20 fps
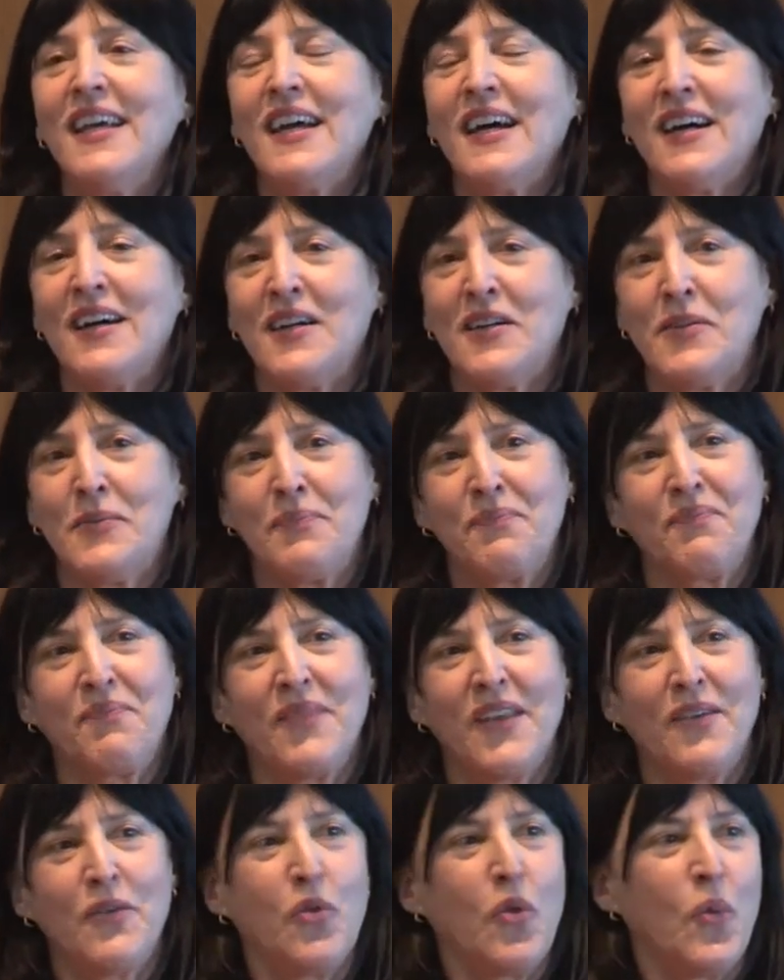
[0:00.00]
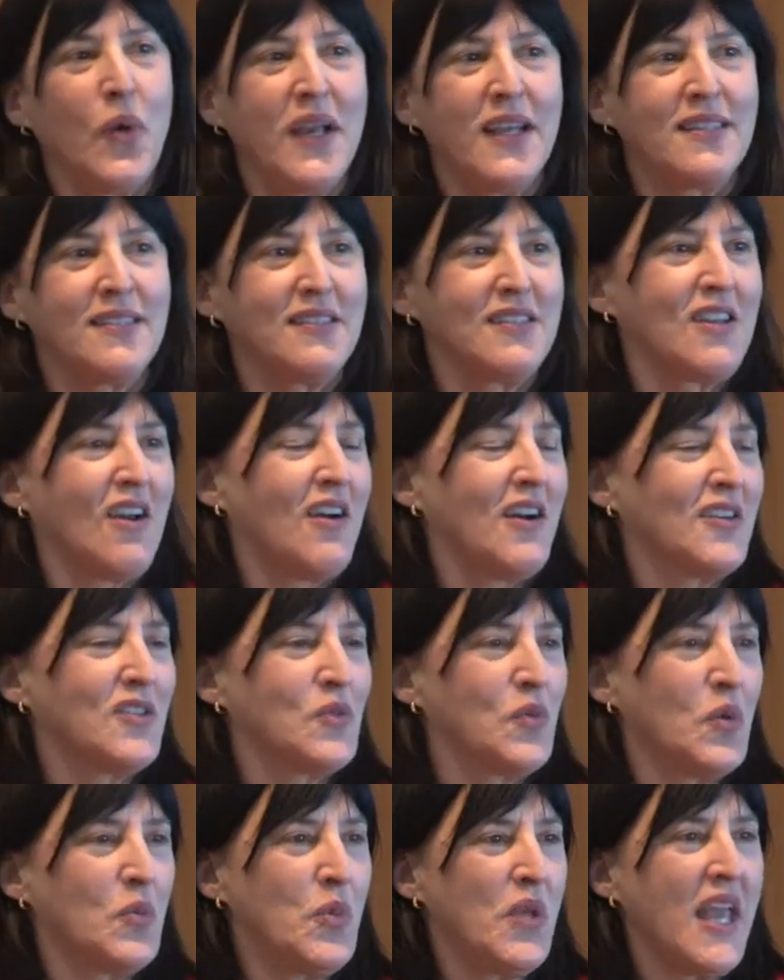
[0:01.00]
um, the way
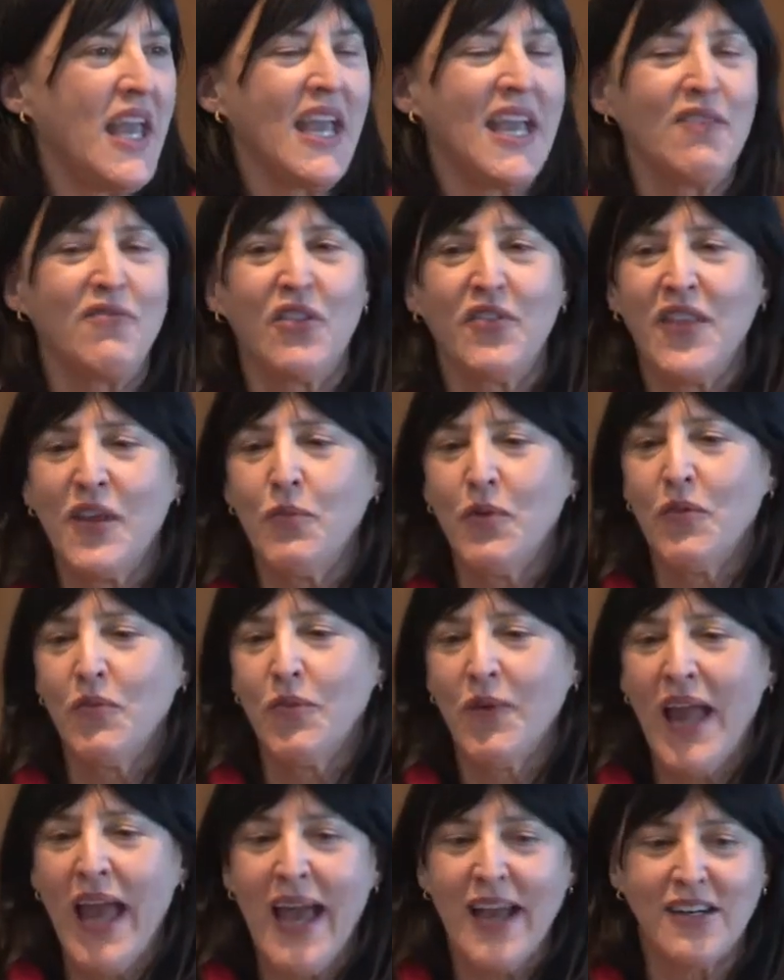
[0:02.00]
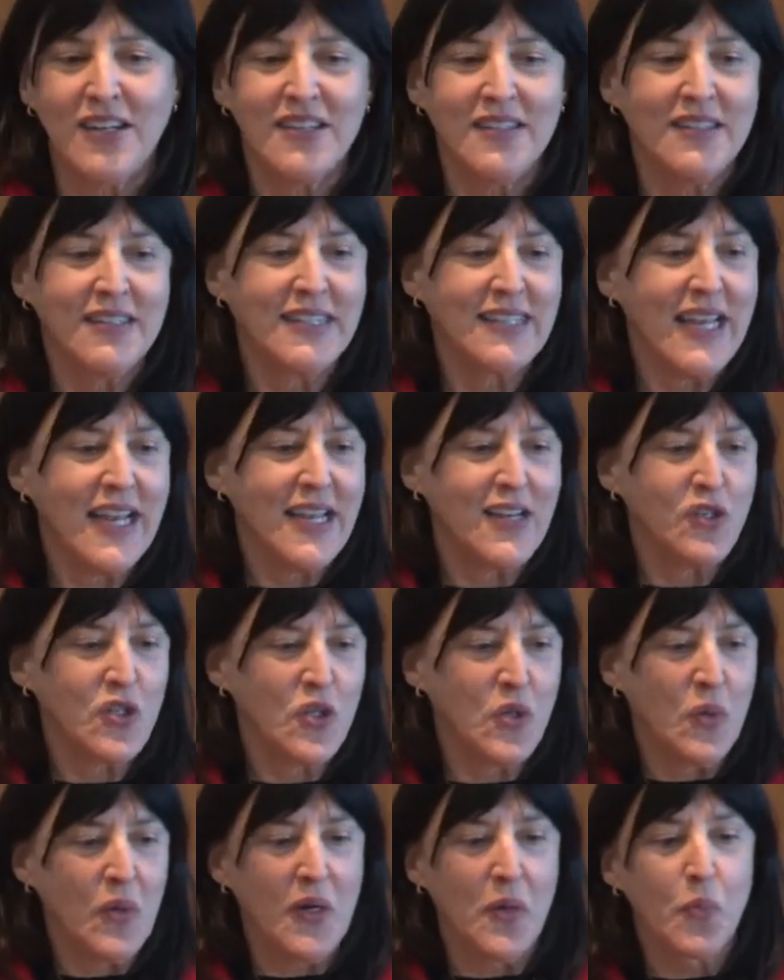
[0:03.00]
dogs would behave, that they would react, say,
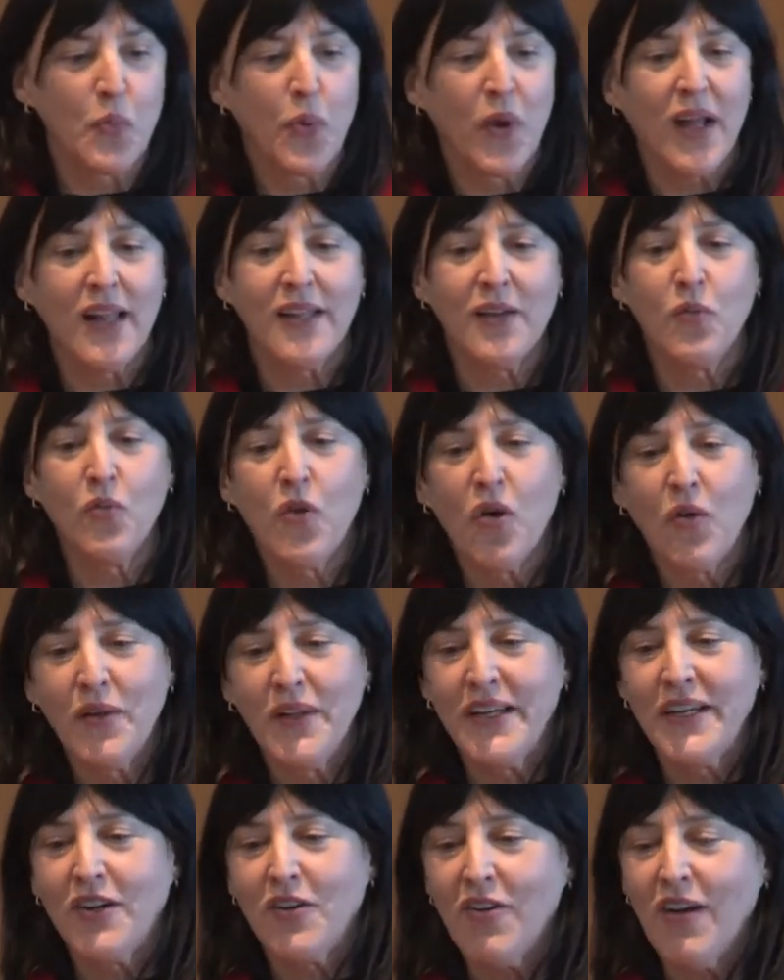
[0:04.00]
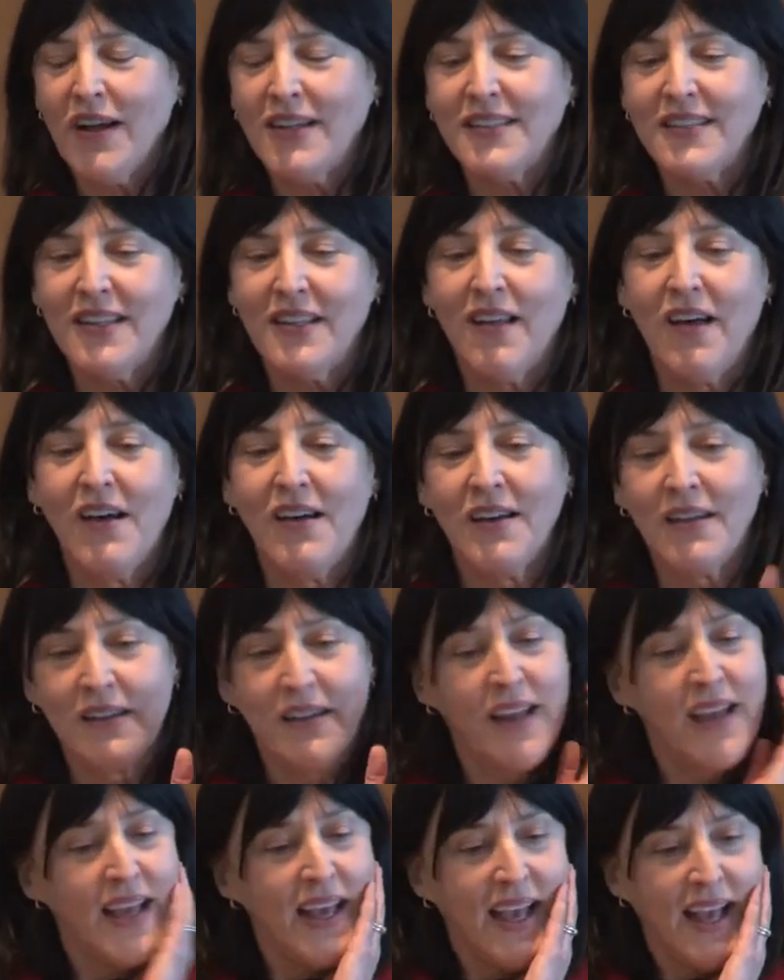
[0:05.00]
to an umbrella rolling across the
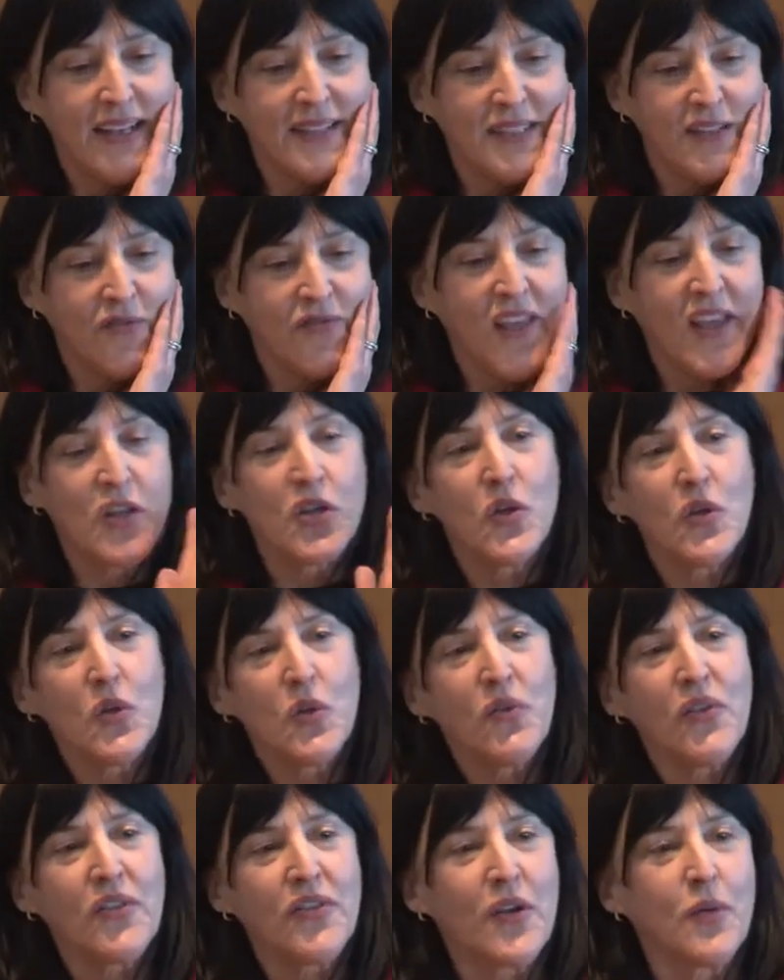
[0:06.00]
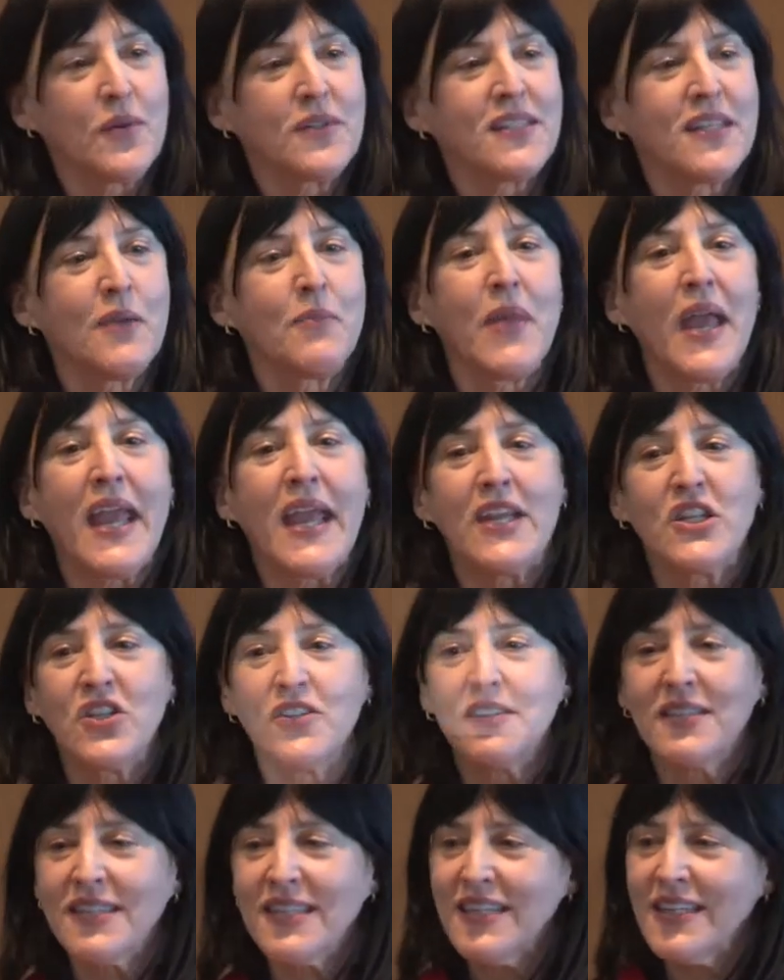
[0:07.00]
lawn as if they knew that there was some
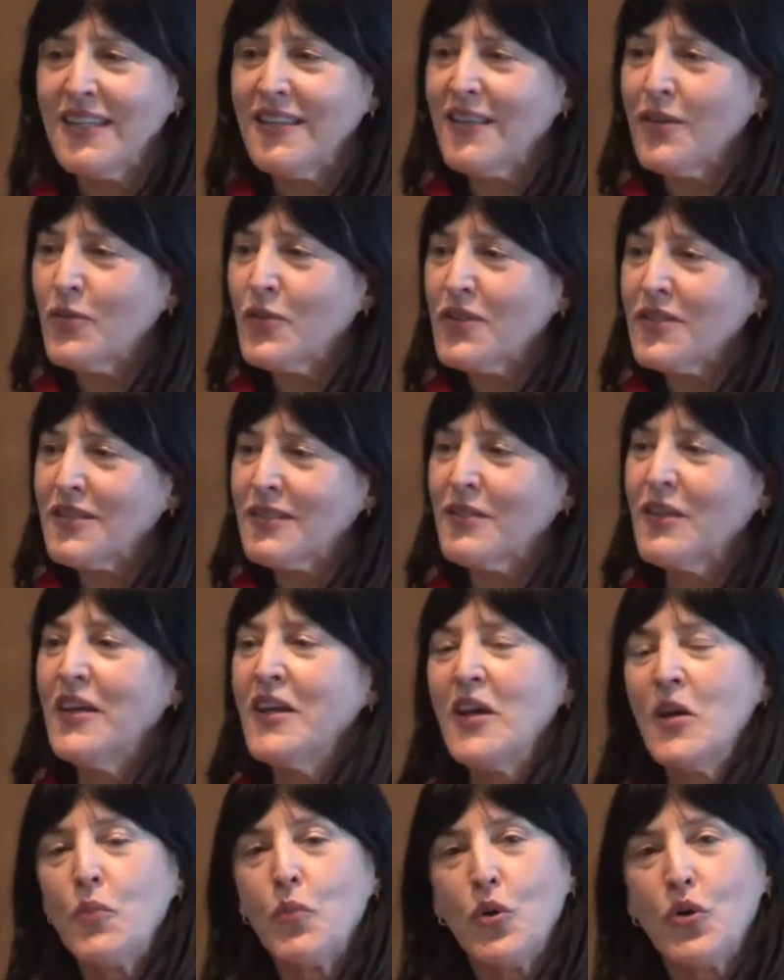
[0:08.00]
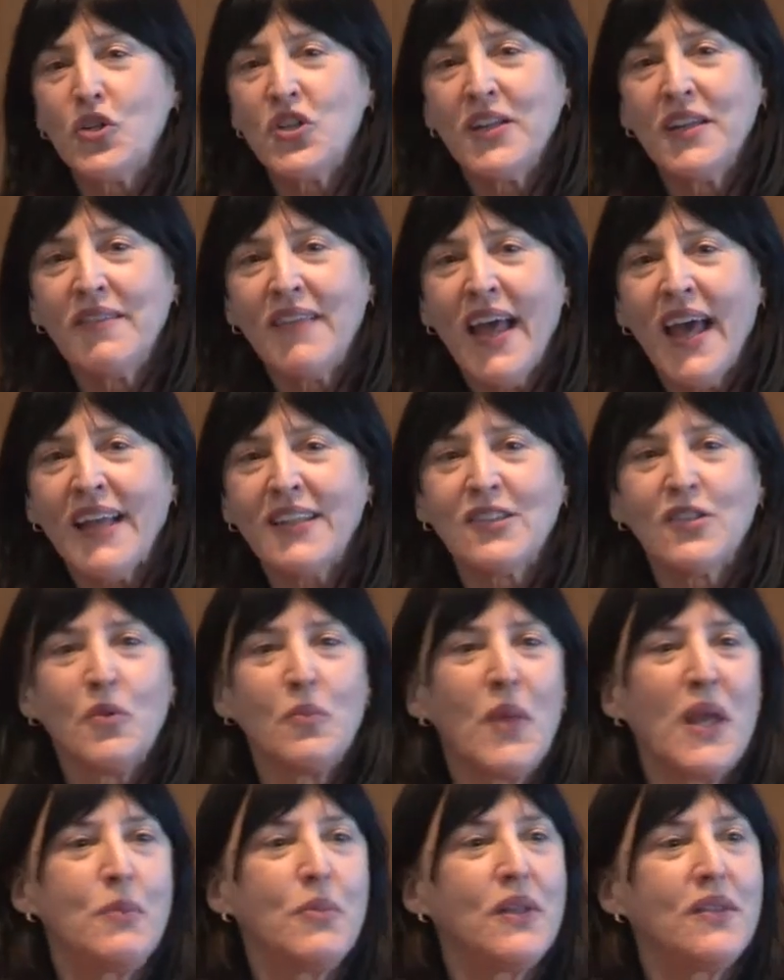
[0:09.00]
agency that was pushing that. So
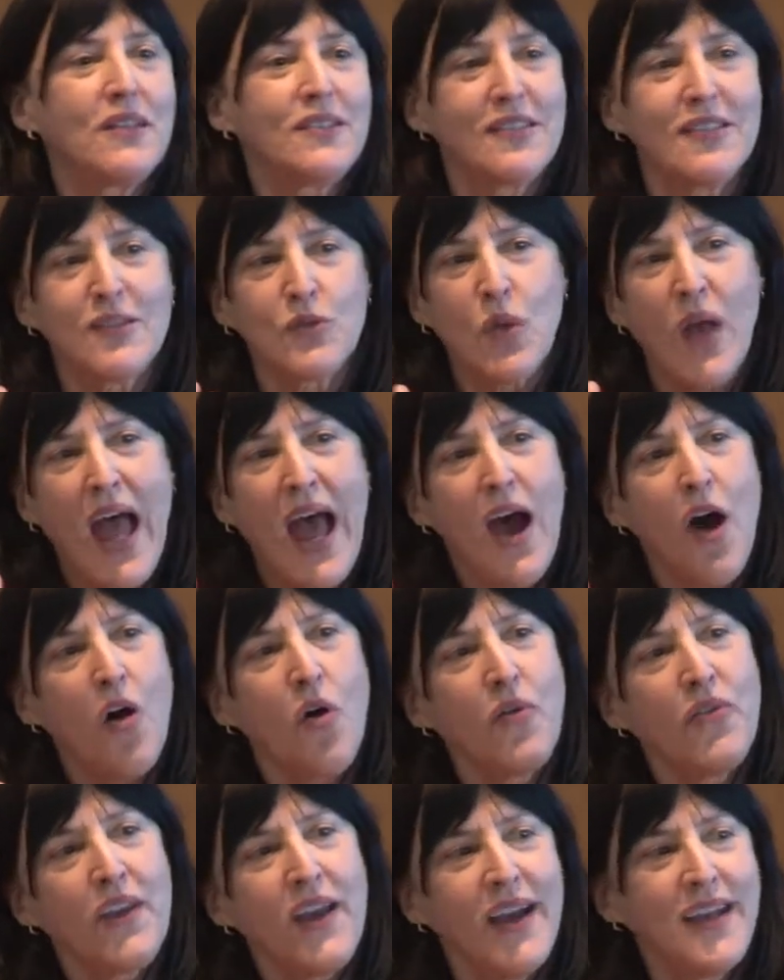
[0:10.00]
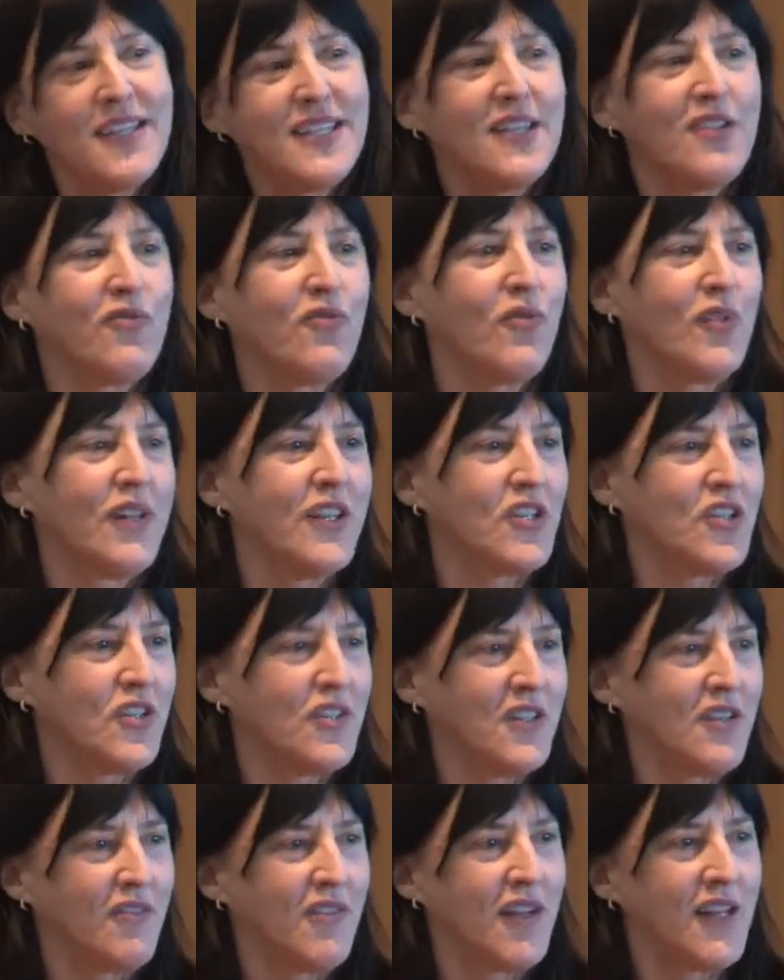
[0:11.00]
maybe this is how the idea of
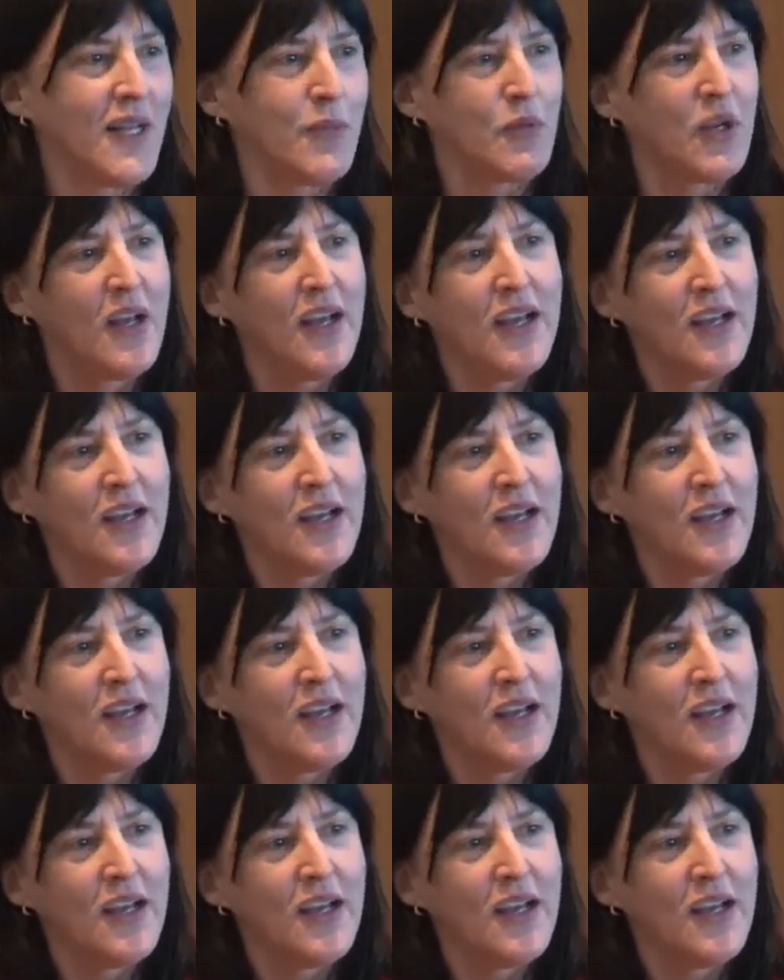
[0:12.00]
religion developed.